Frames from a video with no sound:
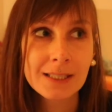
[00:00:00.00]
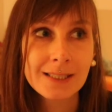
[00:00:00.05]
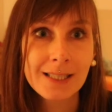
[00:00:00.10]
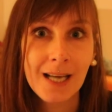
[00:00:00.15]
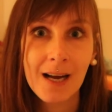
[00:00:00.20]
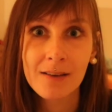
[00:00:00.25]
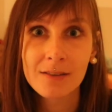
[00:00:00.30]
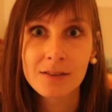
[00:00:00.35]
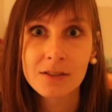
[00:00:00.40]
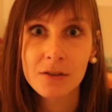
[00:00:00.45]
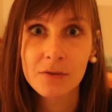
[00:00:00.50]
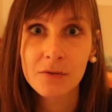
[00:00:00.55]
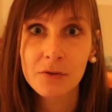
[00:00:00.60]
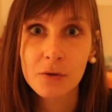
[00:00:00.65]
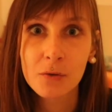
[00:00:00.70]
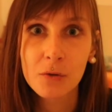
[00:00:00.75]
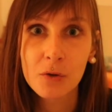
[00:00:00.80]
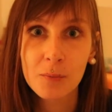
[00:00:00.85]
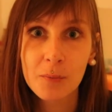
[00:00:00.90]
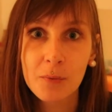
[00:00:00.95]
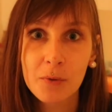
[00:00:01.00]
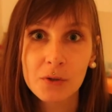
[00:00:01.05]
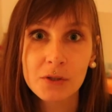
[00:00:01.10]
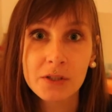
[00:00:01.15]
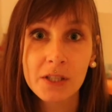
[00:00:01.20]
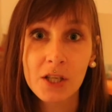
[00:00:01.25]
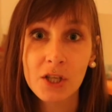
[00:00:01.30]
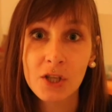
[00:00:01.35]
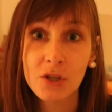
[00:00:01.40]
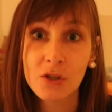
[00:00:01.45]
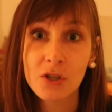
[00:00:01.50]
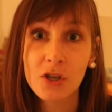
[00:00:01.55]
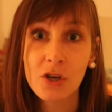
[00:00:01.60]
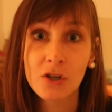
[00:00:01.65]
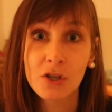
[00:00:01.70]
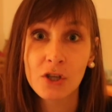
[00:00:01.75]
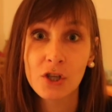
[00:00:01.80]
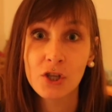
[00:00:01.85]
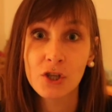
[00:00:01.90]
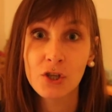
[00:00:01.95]
tons of cookbooks that you
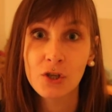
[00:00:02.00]
don't